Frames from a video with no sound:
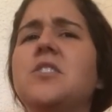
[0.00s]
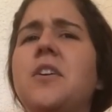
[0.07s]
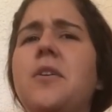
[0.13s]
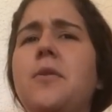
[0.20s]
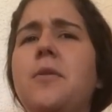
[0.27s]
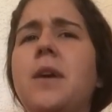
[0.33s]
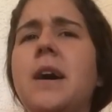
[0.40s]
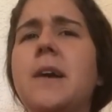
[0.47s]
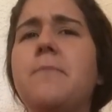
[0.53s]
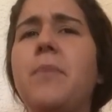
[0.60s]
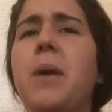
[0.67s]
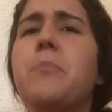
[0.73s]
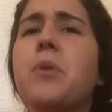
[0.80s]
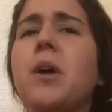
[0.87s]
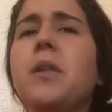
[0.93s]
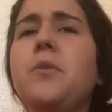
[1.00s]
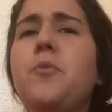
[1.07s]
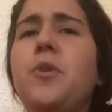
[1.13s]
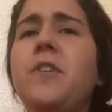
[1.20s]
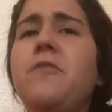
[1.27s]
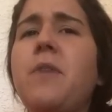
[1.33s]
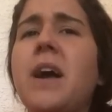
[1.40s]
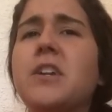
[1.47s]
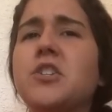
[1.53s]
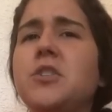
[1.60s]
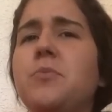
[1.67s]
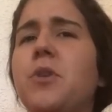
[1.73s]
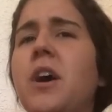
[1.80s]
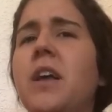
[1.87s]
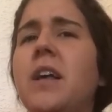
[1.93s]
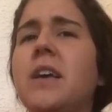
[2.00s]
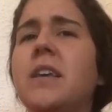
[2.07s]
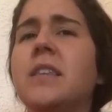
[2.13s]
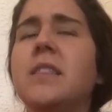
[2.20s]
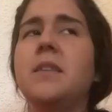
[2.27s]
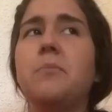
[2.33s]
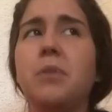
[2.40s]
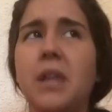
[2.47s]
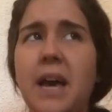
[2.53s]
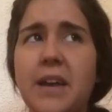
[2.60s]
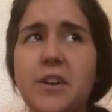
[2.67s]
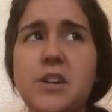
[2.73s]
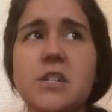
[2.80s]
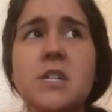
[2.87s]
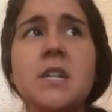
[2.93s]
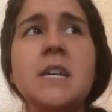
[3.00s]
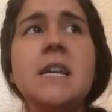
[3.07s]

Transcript: So um, I probably would have actually brought a, uh, the bladder